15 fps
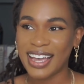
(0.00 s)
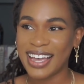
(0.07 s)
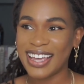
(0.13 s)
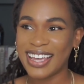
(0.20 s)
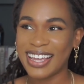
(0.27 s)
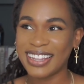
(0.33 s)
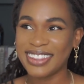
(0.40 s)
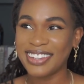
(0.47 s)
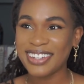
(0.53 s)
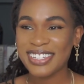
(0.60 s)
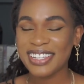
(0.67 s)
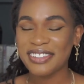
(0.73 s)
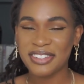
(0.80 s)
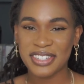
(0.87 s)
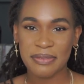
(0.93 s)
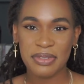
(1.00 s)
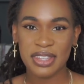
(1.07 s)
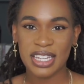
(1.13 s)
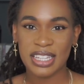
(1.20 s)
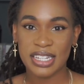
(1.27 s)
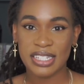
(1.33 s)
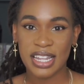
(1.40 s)
it looks a little something
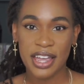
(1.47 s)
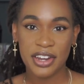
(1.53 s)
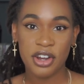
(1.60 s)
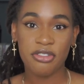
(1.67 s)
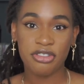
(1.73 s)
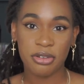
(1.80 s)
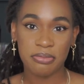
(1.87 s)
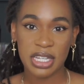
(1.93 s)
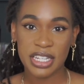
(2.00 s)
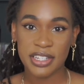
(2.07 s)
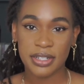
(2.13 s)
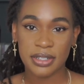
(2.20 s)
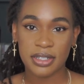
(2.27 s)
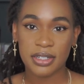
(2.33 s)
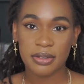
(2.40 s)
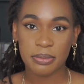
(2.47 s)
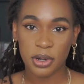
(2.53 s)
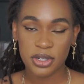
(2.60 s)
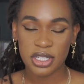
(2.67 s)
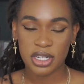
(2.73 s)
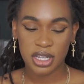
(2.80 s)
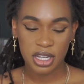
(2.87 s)
like this. I know for me
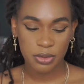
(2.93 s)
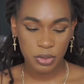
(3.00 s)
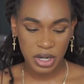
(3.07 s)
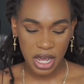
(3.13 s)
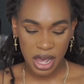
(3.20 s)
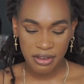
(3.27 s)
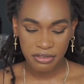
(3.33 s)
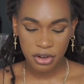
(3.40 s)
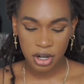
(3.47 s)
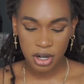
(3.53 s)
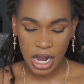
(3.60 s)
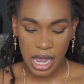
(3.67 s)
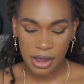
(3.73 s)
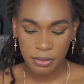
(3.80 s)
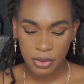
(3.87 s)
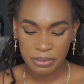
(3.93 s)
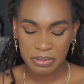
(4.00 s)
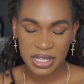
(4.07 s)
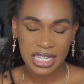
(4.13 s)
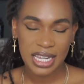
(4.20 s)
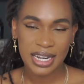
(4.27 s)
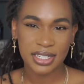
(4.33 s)
personally, whenever I would
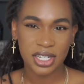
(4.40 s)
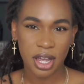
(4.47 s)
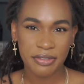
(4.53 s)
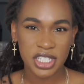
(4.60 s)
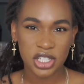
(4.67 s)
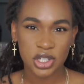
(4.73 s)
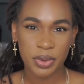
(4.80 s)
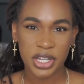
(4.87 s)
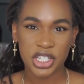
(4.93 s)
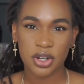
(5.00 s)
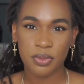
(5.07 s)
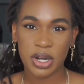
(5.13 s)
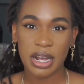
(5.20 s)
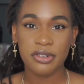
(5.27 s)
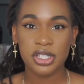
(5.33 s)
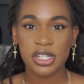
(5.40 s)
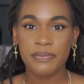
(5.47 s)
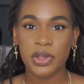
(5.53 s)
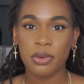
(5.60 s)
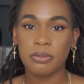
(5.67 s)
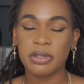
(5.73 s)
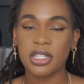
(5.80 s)
be in a tough situation, whenever
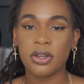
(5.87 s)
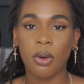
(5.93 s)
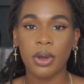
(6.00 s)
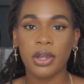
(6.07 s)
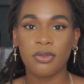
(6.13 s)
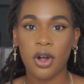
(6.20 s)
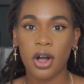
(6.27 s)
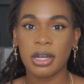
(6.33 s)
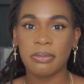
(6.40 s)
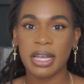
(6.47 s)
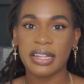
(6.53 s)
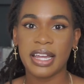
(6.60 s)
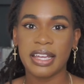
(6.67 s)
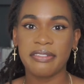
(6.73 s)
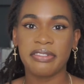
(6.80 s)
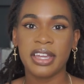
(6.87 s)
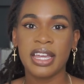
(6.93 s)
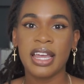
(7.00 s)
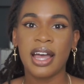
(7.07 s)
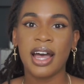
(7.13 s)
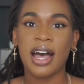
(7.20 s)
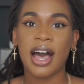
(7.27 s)
something would be going wrong in my life,
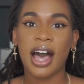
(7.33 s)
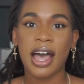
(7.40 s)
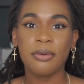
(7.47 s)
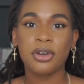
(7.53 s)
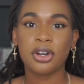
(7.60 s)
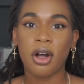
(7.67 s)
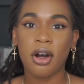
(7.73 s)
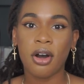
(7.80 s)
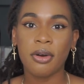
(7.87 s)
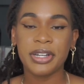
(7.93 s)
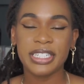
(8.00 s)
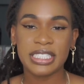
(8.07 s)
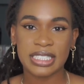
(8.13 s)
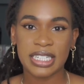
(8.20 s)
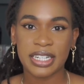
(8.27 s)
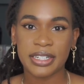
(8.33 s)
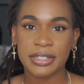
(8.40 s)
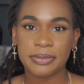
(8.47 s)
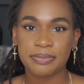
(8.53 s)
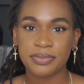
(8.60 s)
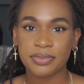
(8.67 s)
I would always think,